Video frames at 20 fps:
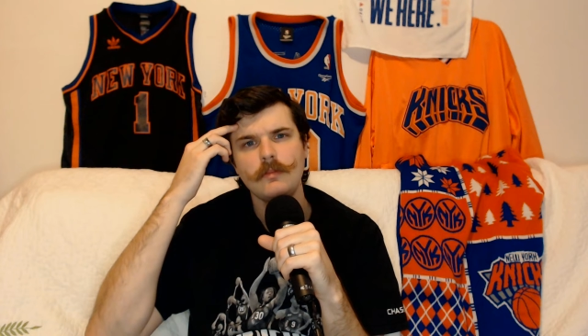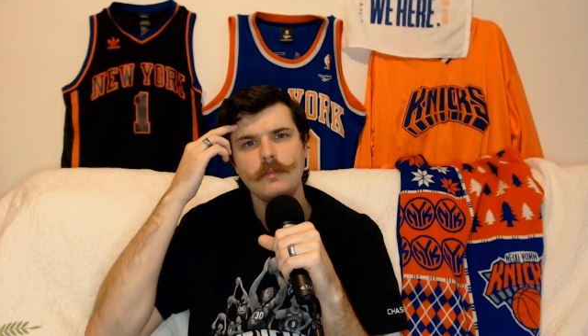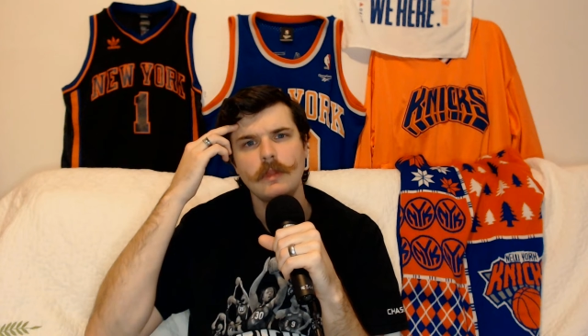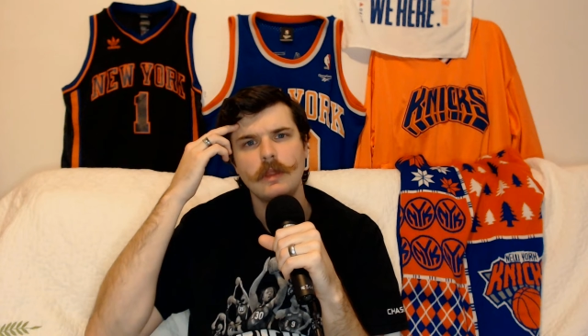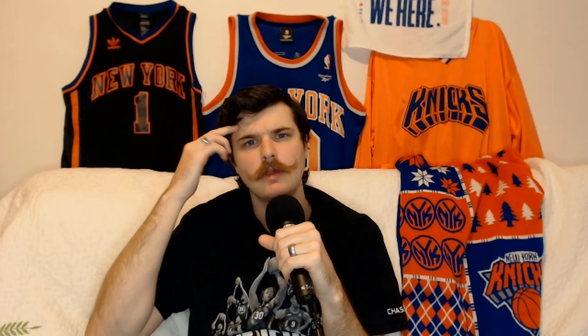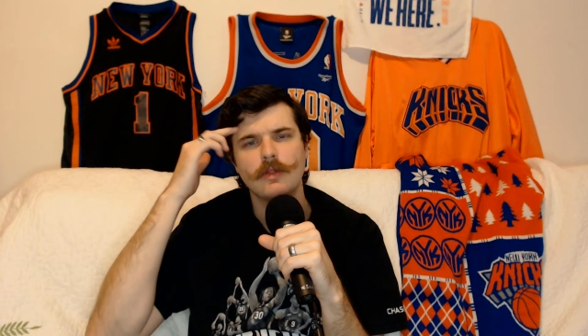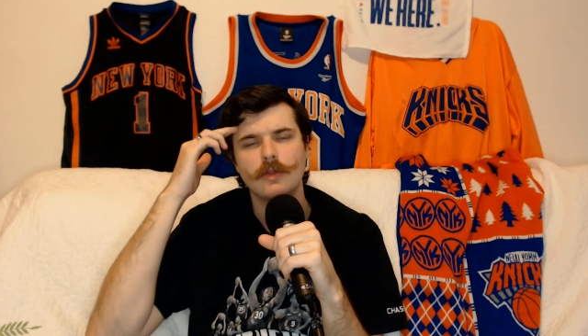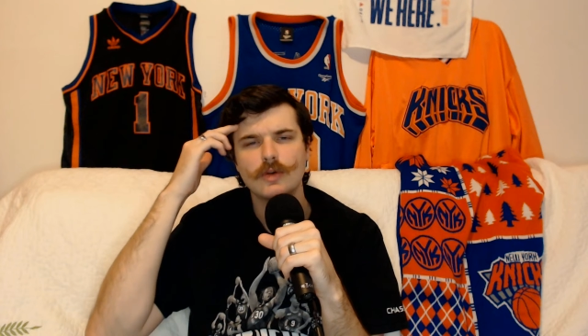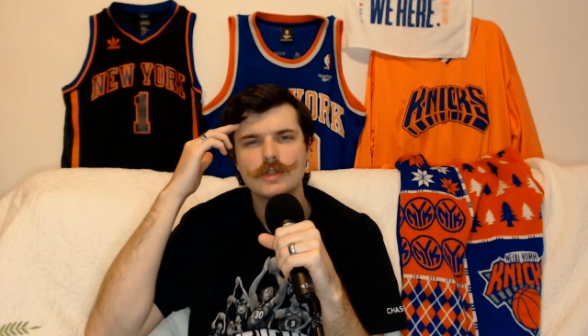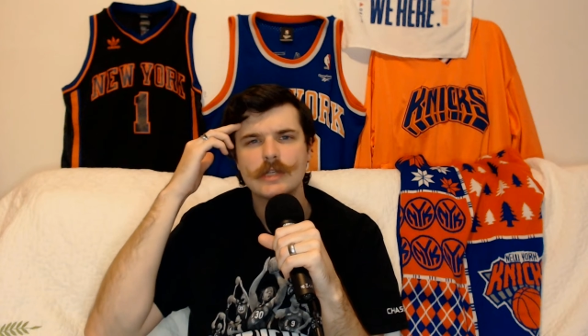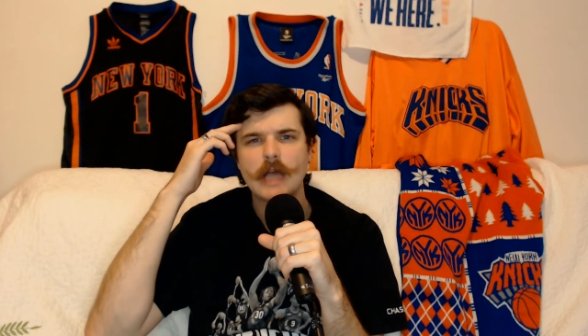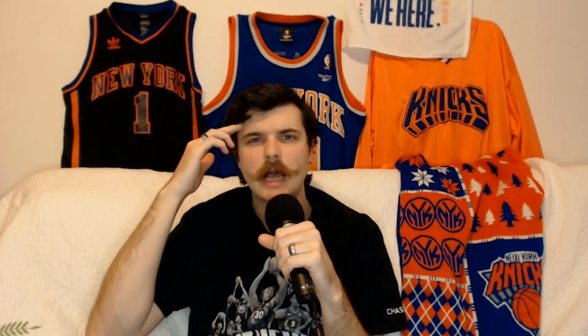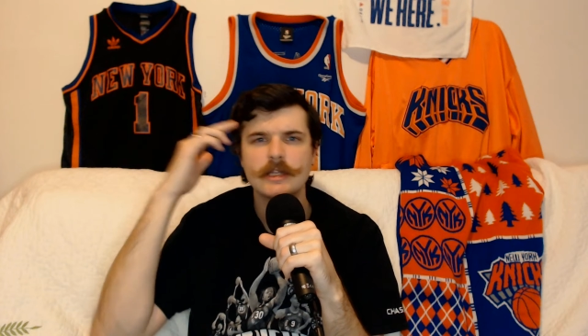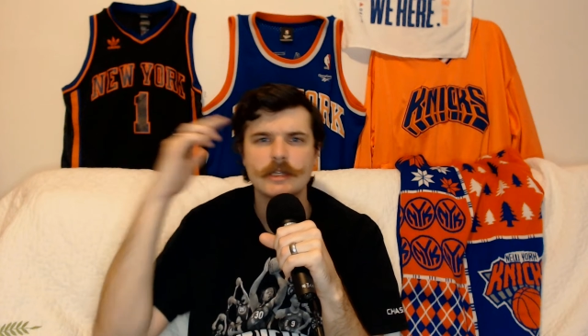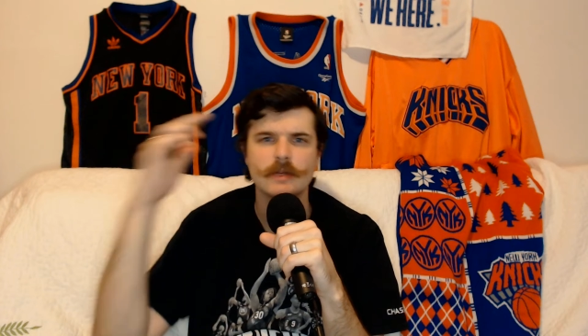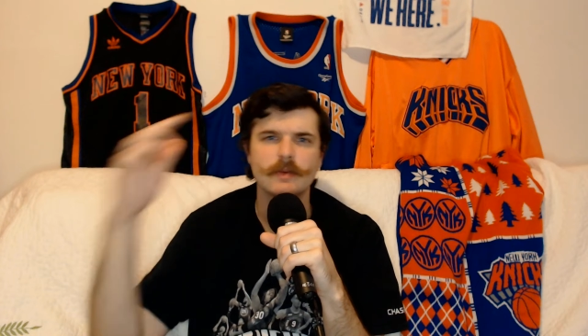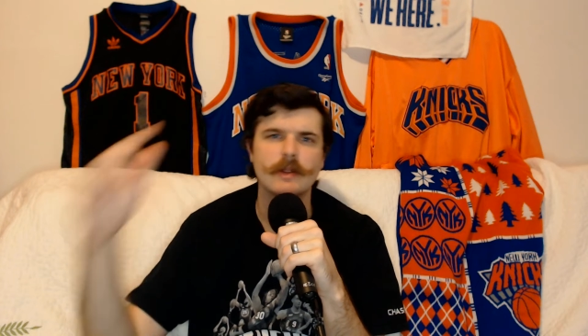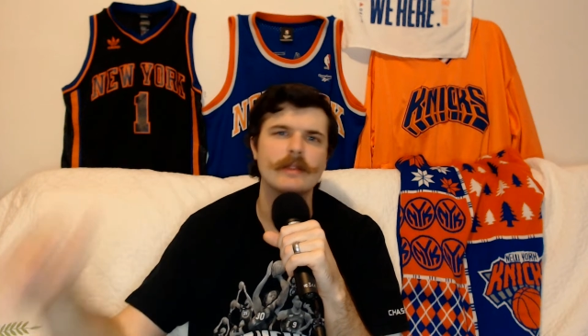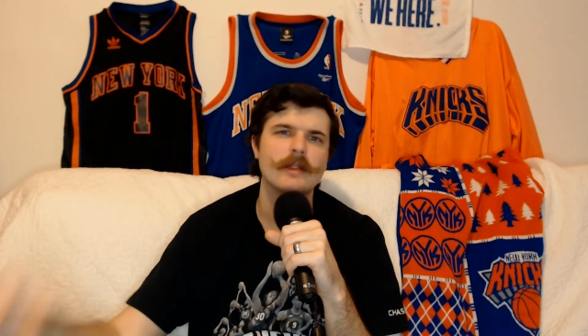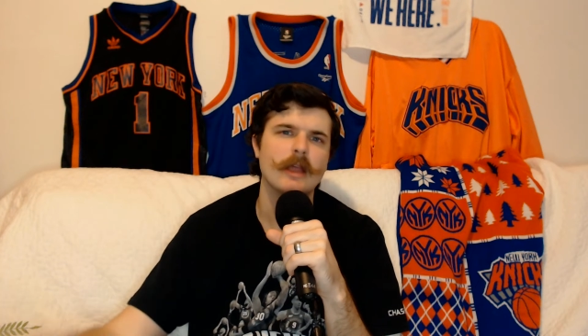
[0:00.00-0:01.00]
those
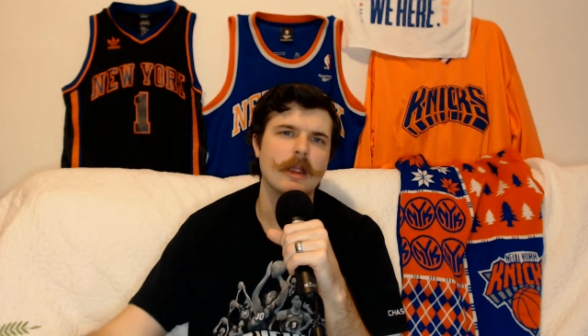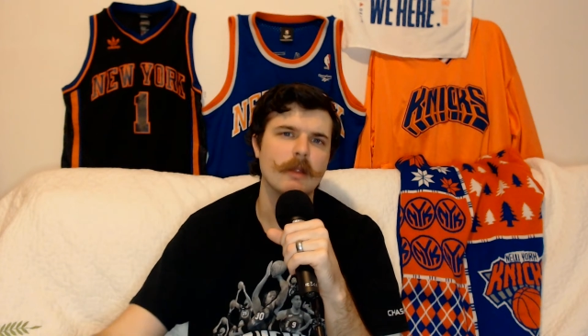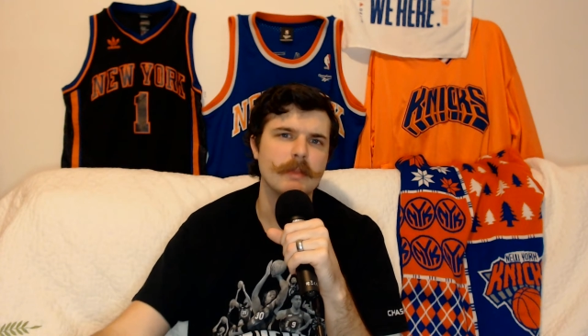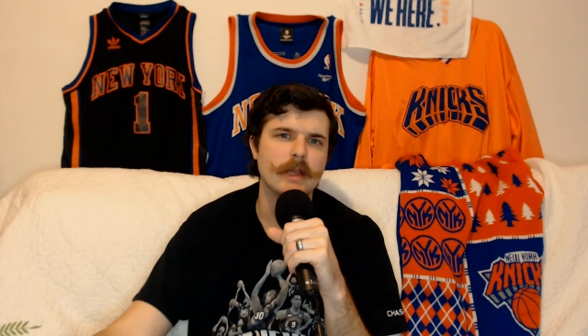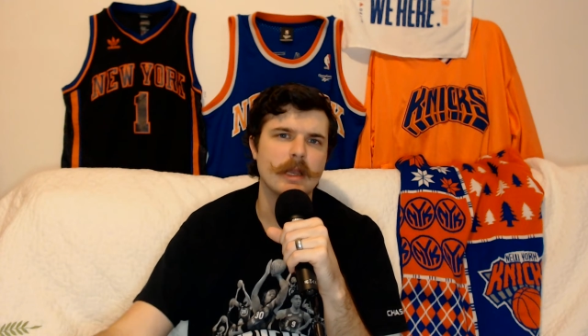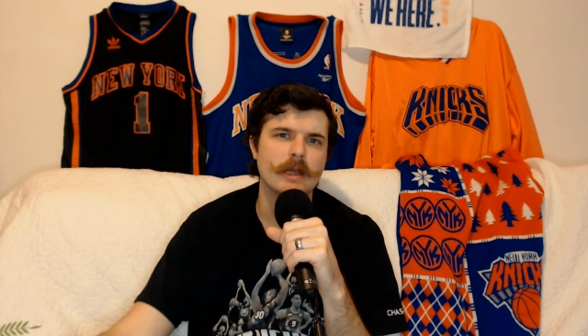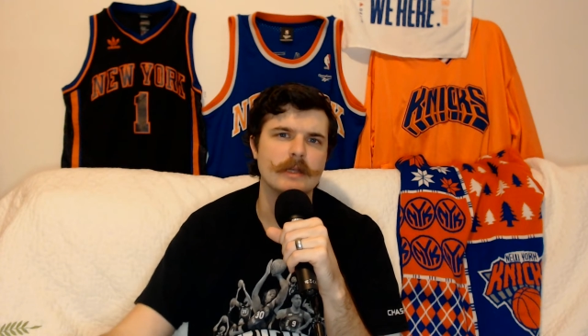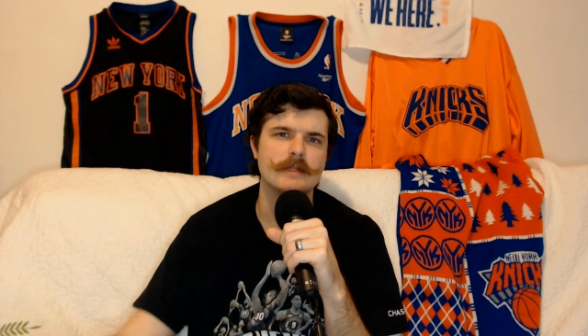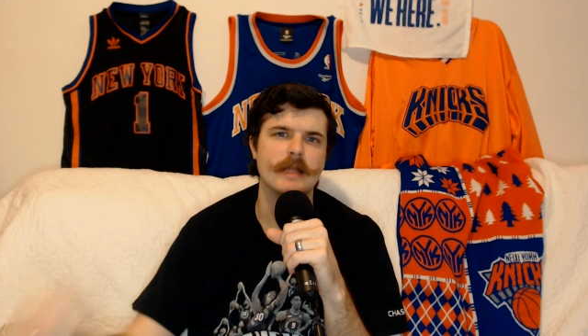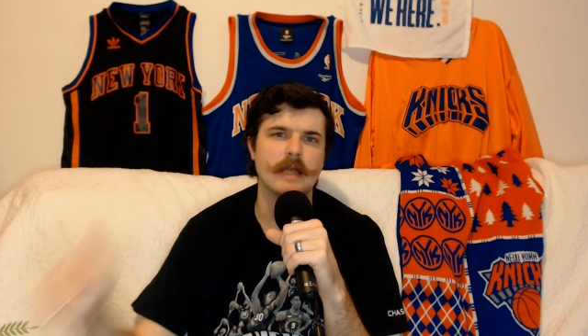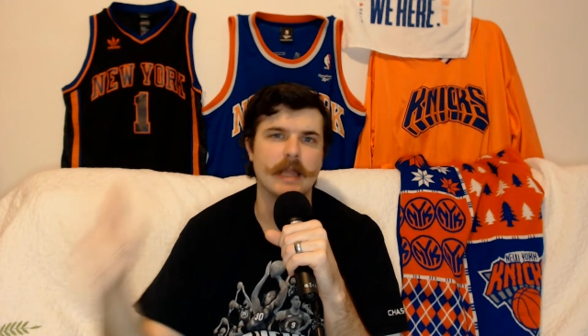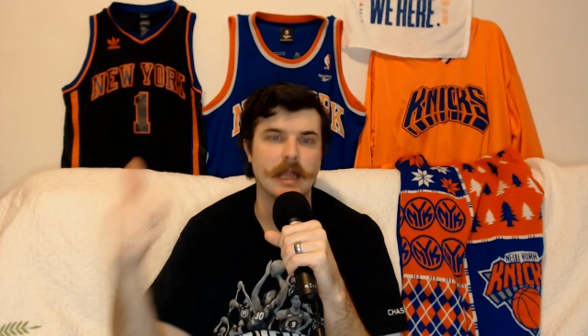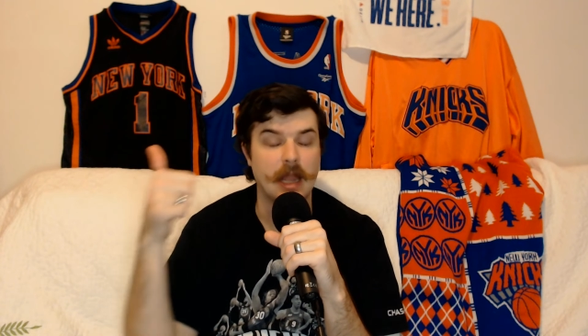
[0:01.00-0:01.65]
guys are in there because they